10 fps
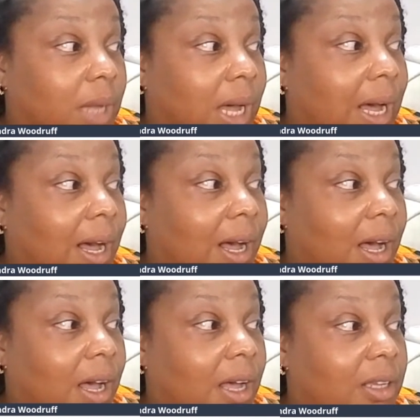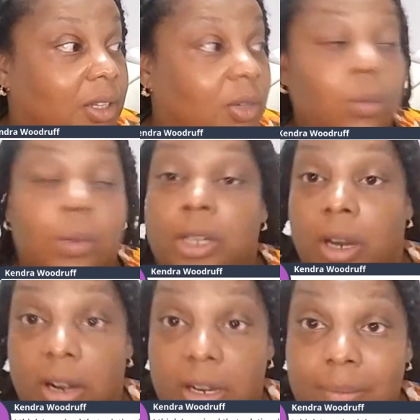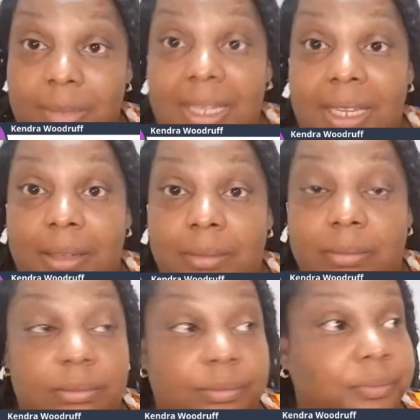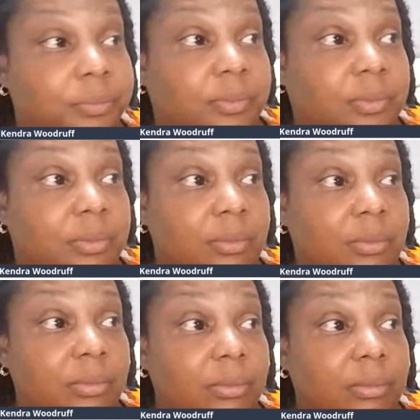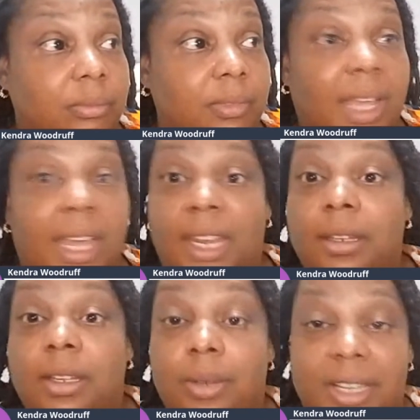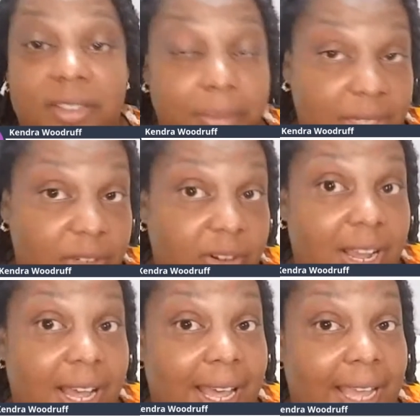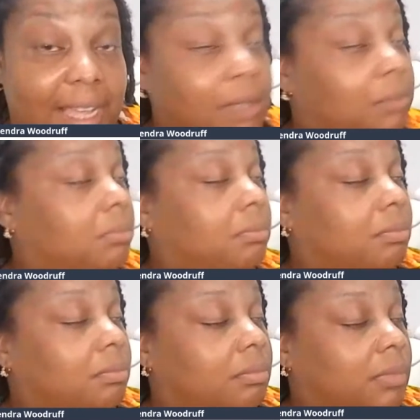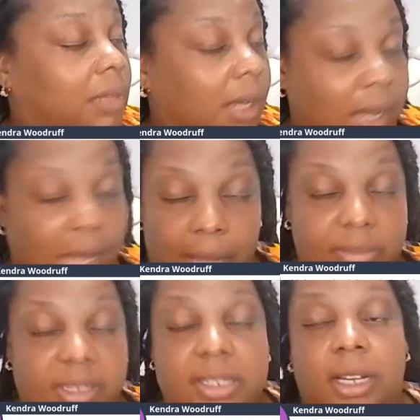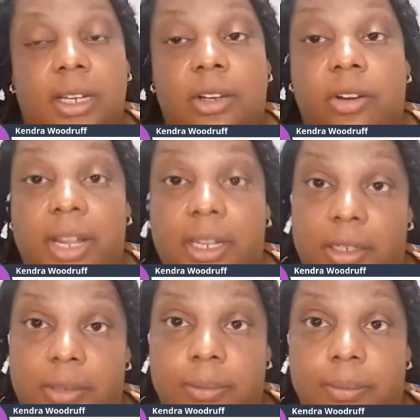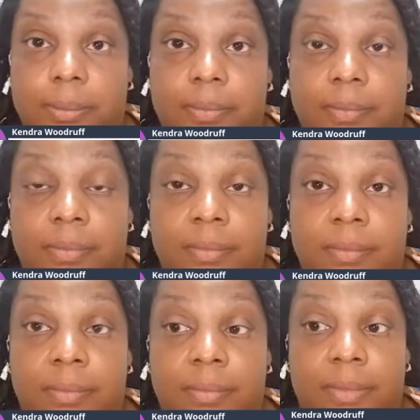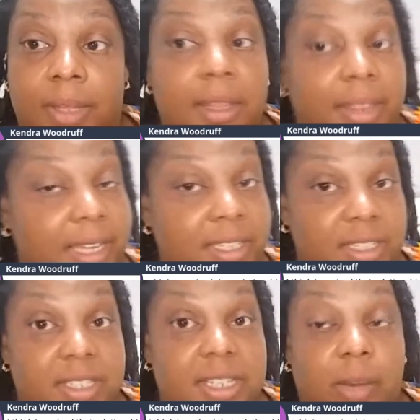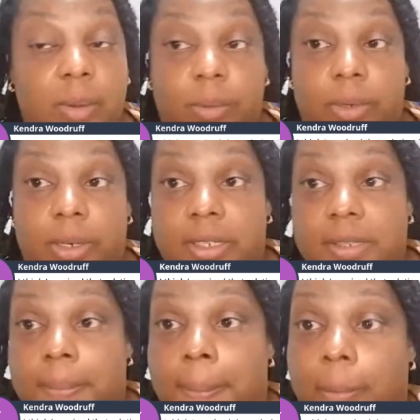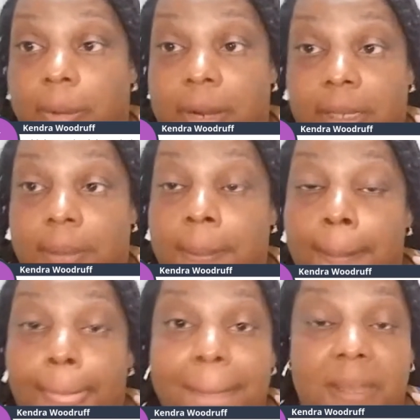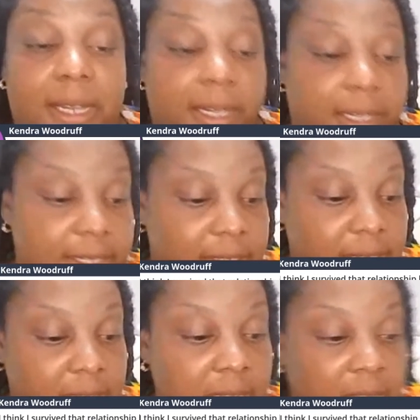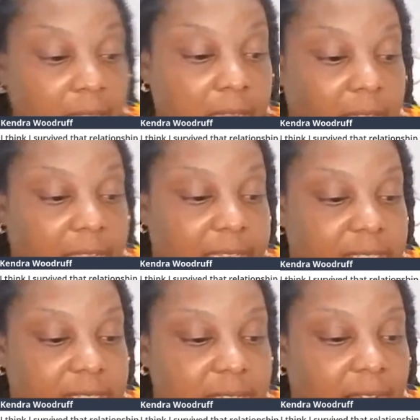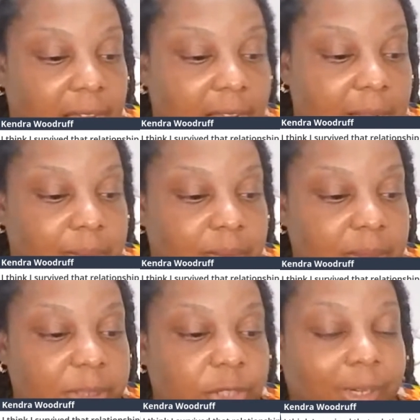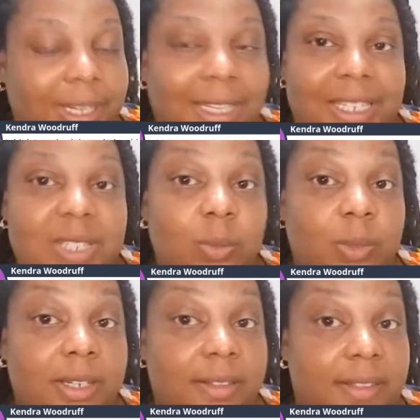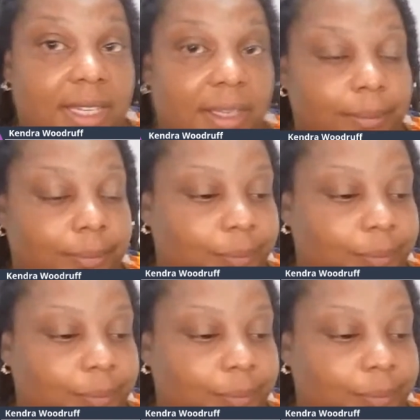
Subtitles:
want to hurt me, and you left me to cry, I'm just not going to cry alone. That's just how it works, right? Because it's betrayal is one thing,